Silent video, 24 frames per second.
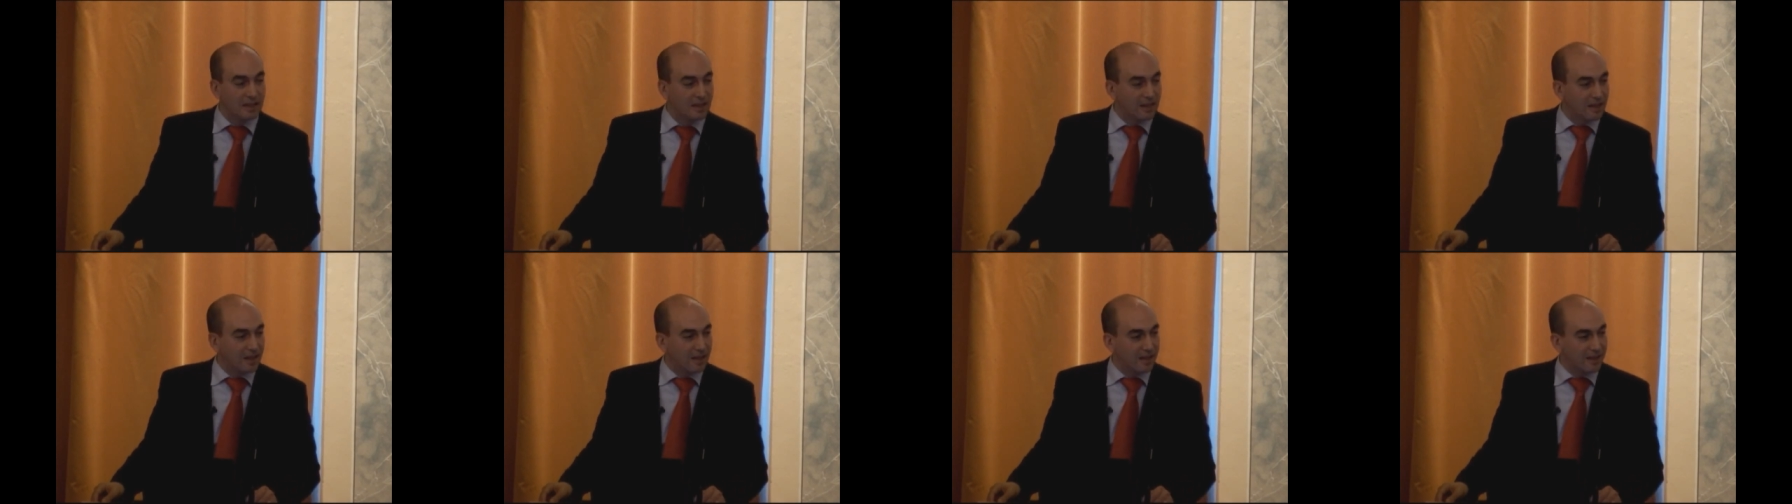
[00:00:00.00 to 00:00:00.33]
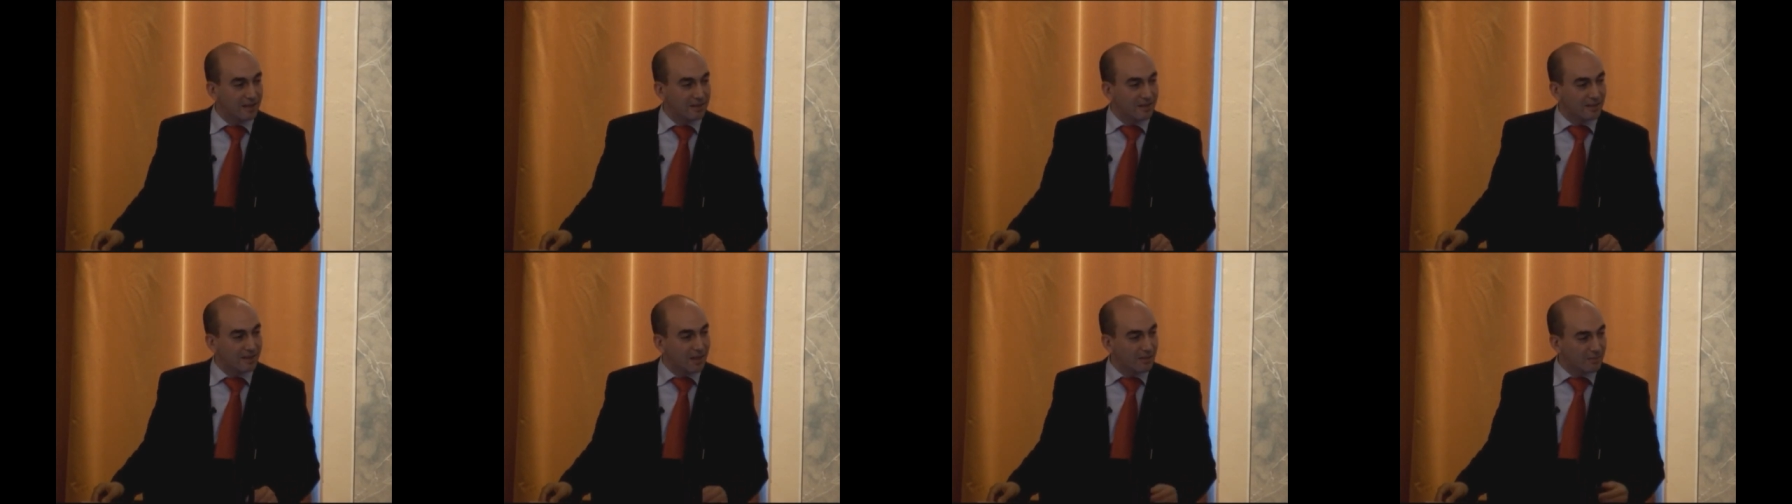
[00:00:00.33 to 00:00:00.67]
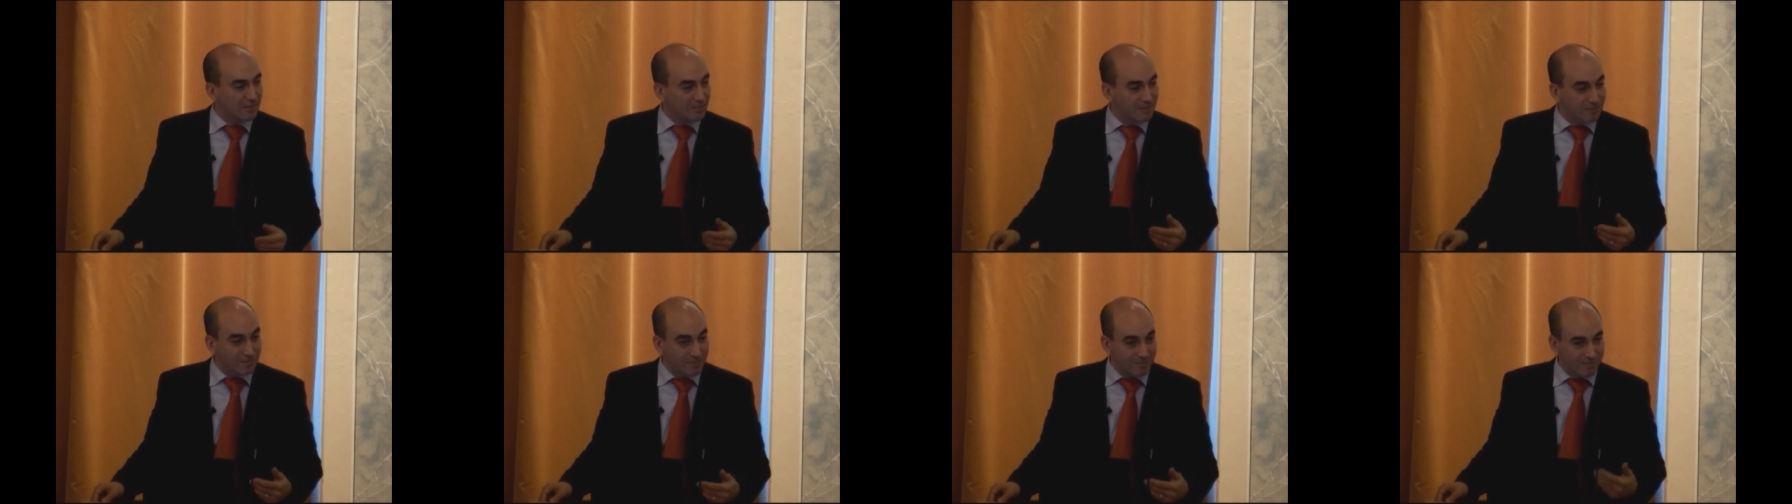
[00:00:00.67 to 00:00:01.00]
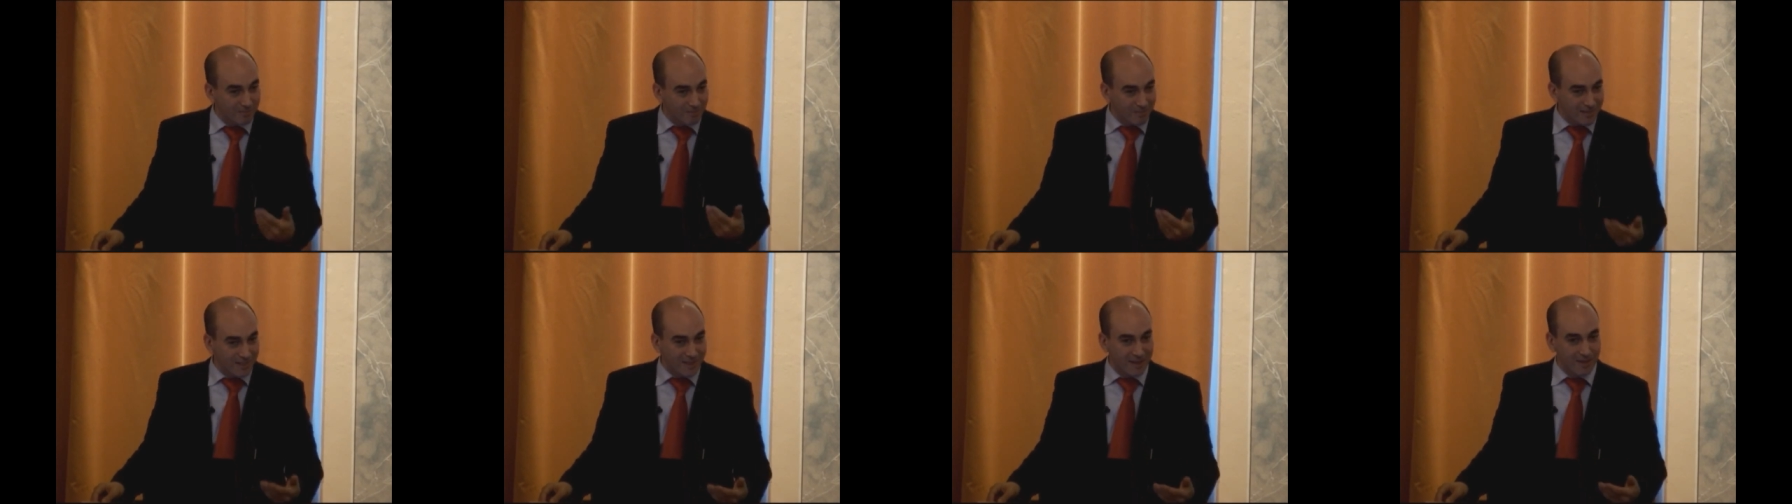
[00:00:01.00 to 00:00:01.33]
uh, to come
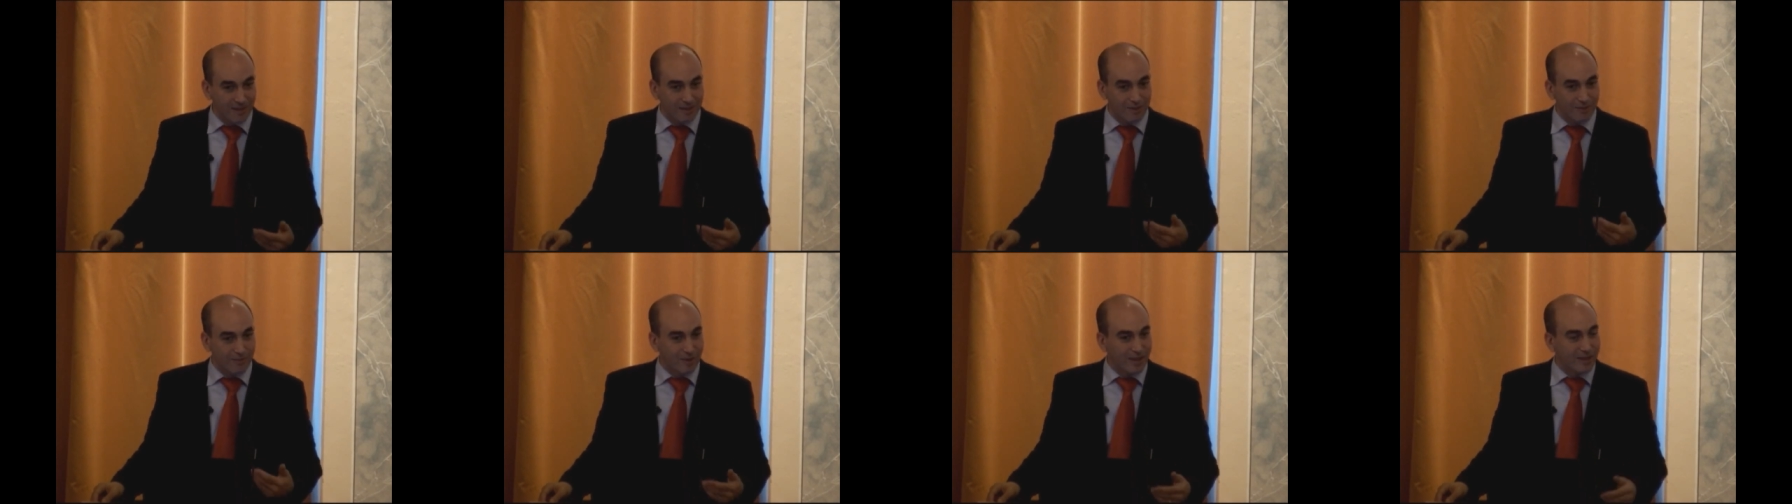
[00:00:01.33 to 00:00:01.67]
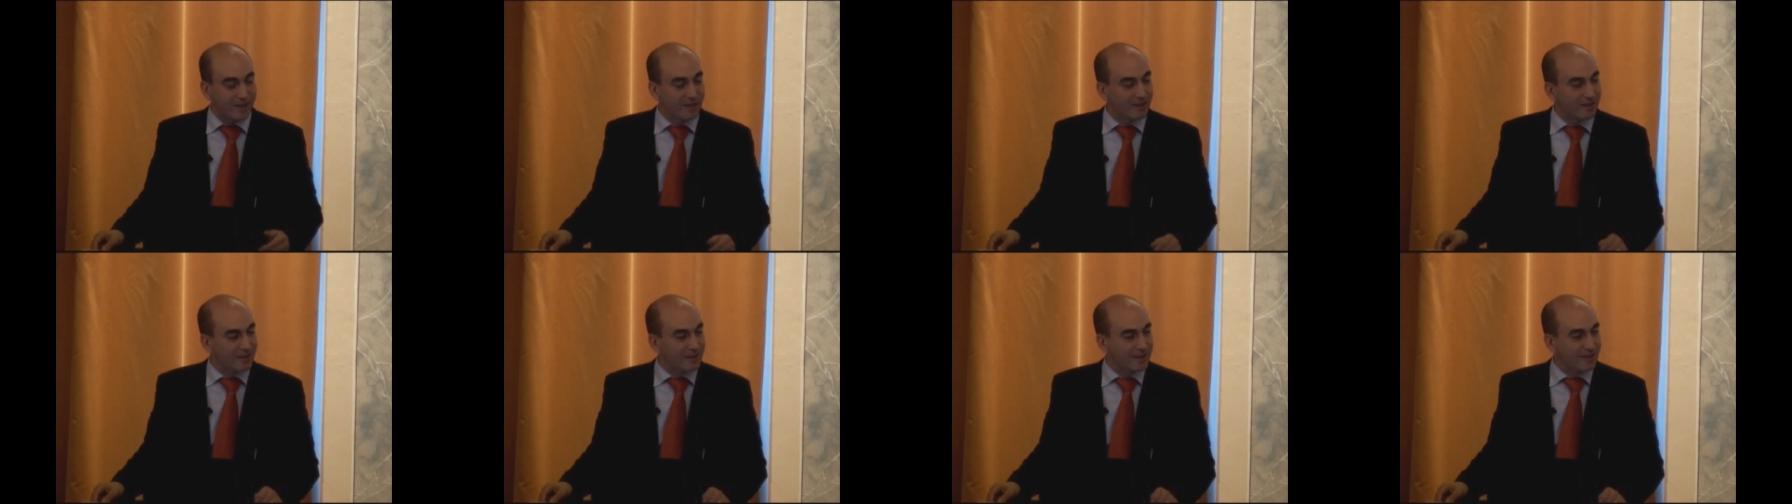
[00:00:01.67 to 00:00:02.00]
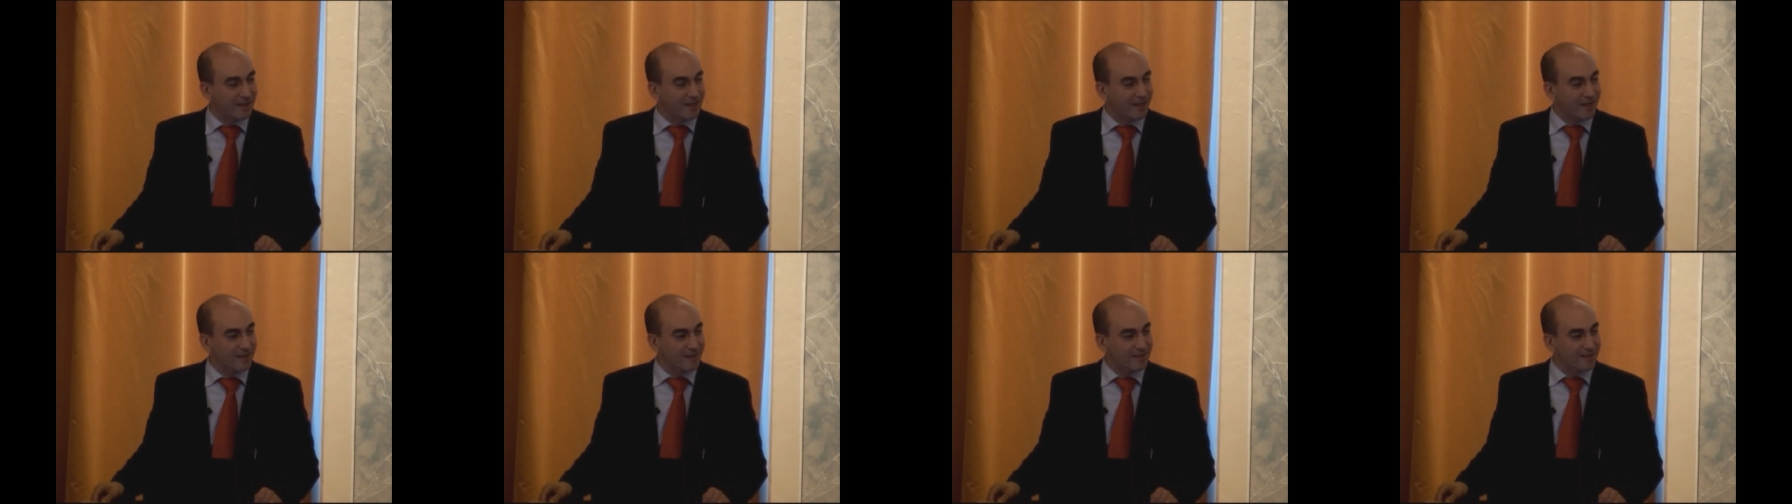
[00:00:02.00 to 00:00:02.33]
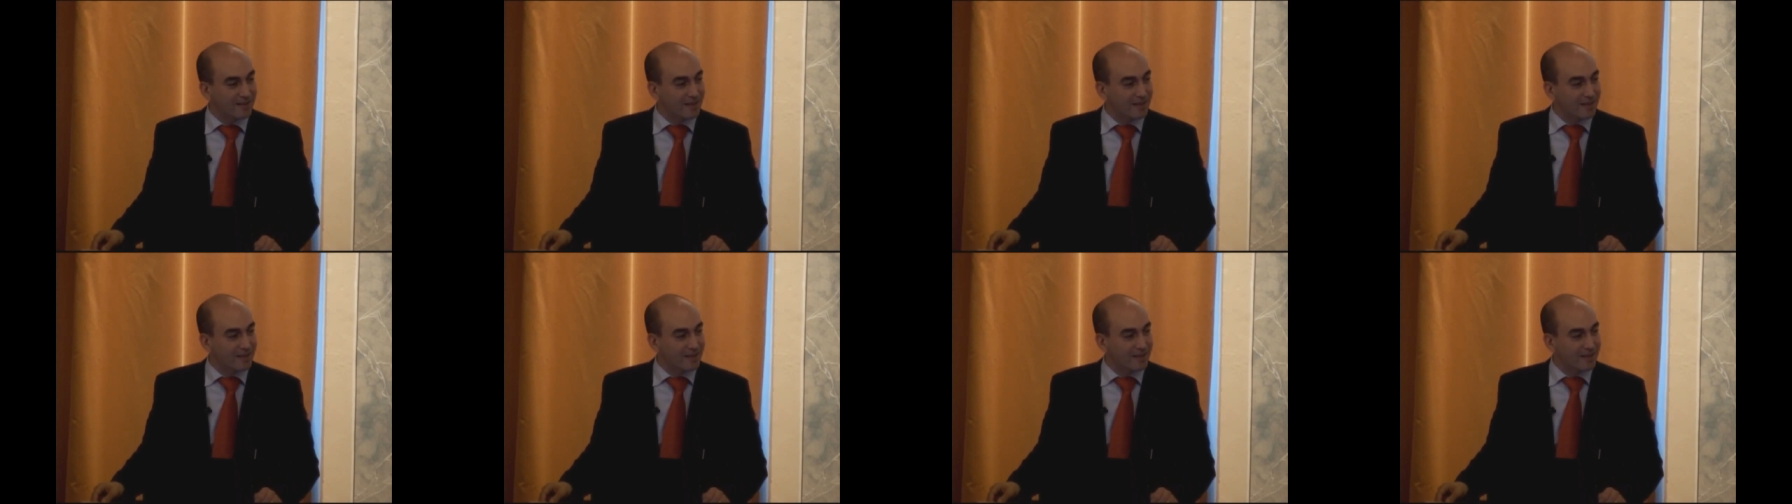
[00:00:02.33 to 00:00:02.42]
here regularly and,